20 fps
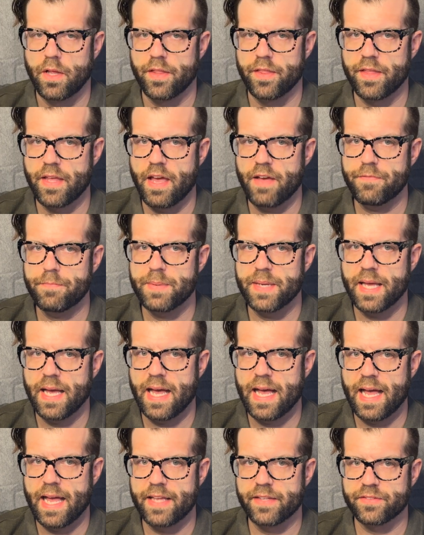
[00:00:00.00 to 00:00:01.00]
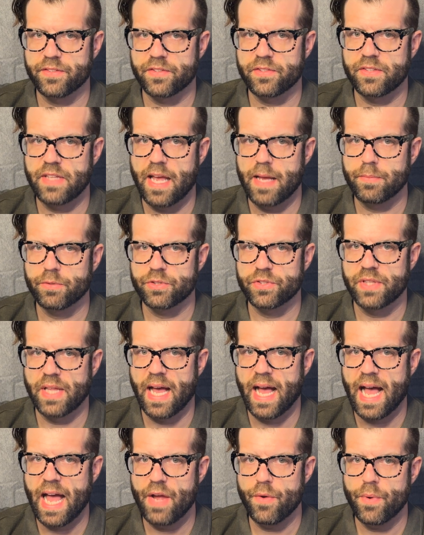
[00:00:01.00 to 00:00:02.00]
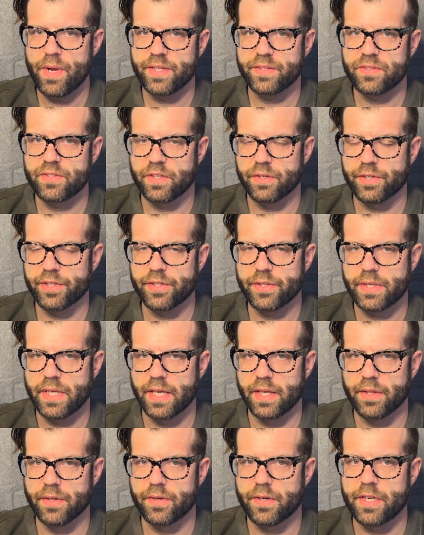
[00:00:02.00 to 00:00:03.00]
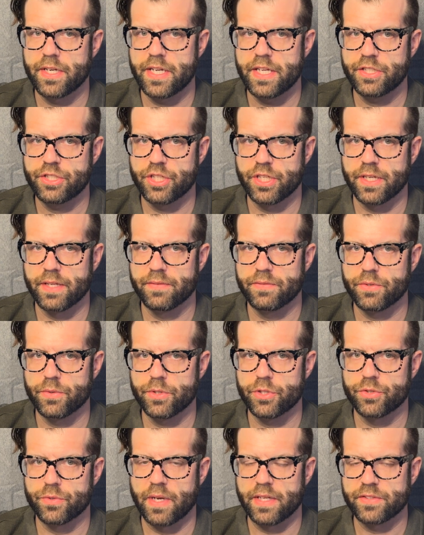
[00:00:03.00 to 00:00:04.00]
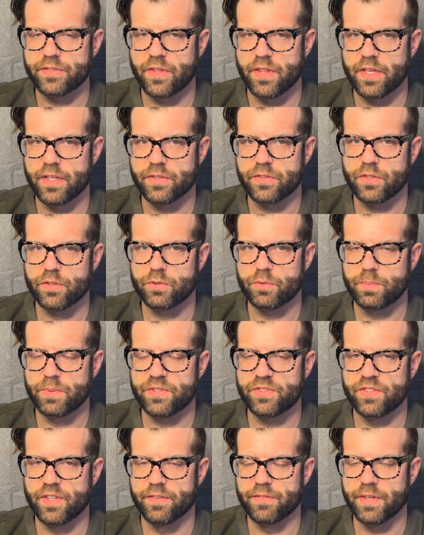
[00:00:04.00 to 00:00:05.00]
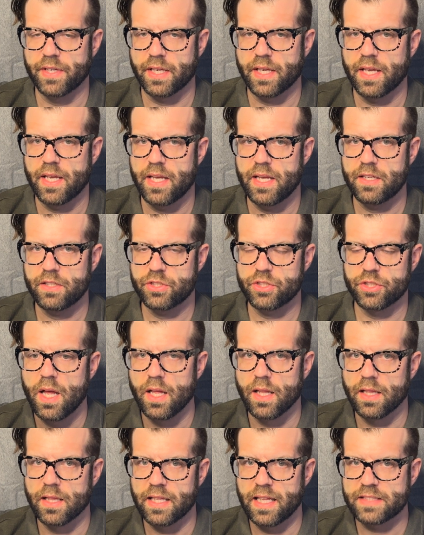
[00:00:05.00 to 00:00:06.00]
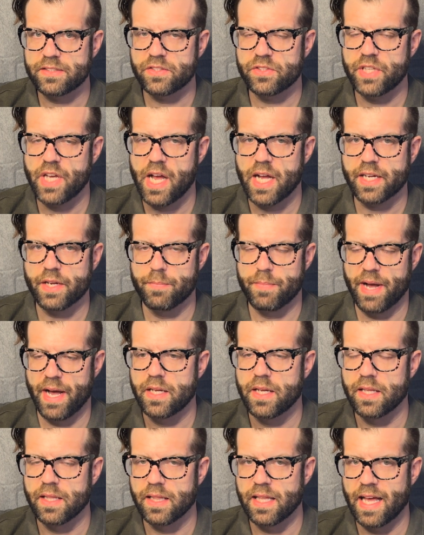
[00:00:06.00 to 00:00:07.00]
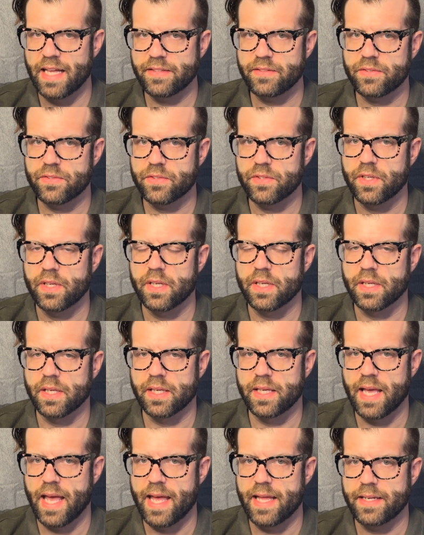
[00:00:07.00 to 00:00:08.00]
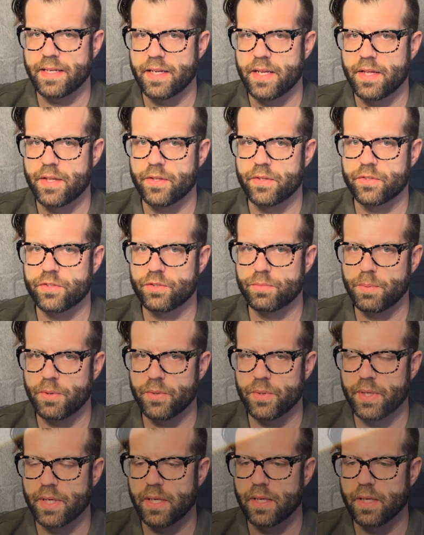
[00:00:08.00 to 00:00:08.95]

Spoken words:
The FBI has established the Highway Serial Killer Initiative to address this specific issue. Let's talk about it. Let's get spooky.